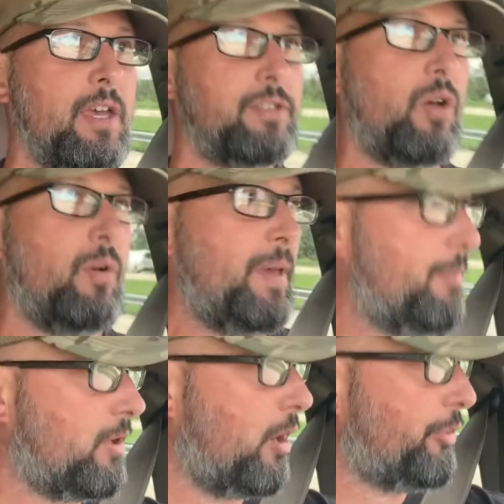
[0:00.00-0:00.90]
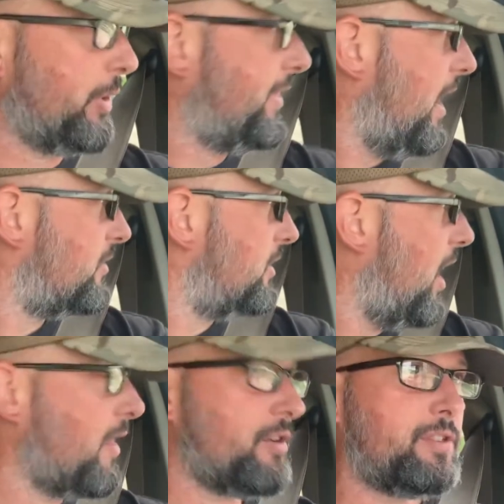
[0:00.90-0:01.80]
So when people go,
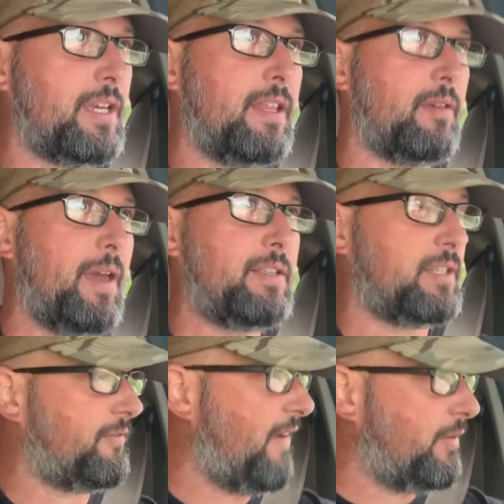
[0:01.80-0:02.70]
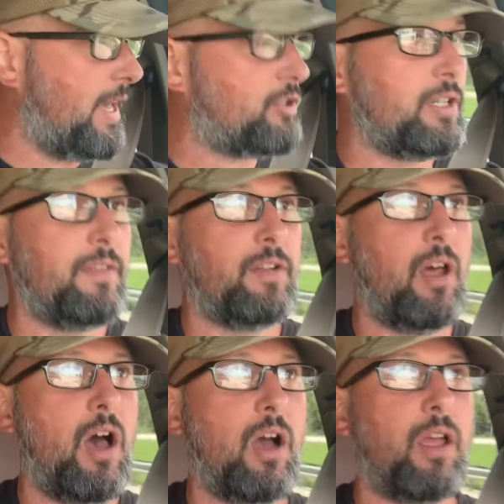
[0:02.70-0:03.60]
$3,000 to get the basic foundation in the
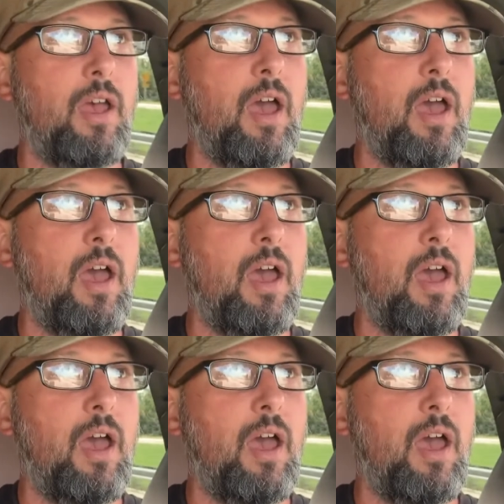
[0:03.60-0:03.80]
dog,